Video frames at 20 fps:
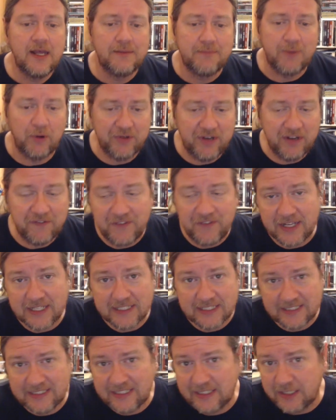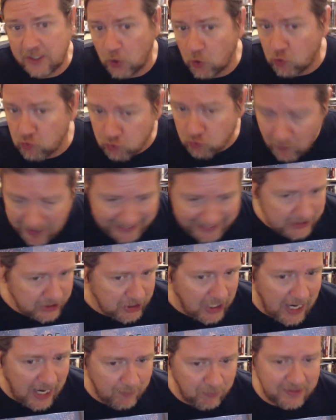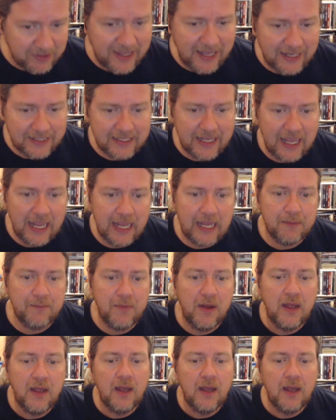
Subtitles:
Modifius did a great job with that game,